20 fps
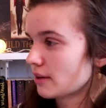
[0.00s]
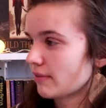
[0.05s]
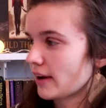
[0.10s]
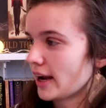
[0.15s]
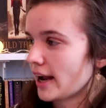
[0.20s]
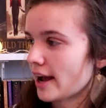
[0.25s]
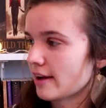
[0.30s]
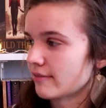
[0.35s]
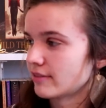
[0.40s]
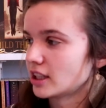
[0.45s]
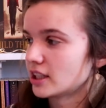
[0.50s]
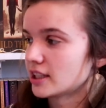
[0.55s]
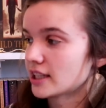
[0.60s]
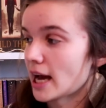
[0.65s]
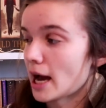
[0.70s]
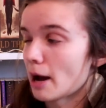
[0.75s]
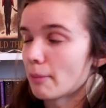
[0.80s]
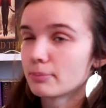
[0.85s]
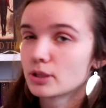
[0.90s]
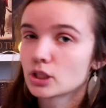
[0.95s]
I have the
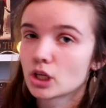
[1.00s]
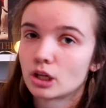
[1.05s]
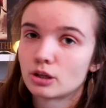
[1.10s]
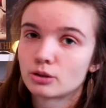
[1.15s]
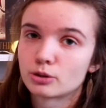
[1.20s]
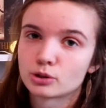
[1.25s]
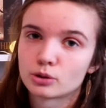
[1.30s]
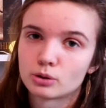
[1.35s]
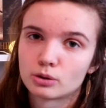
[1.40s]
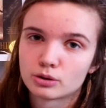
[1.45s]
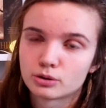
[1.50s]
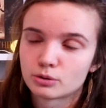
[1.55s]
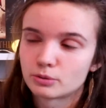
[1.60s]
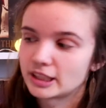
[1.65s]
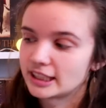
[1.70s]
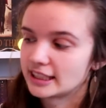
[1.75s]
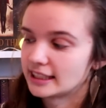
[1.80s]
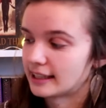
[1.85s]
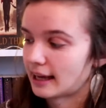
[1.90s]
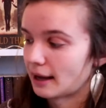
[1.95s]
tabs colors also
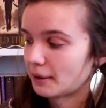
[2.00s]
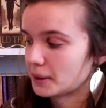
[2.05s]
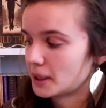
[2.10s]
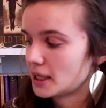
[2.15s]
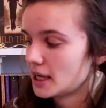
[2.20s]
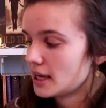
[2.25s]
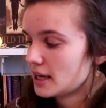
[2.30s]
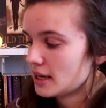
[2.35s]
written down,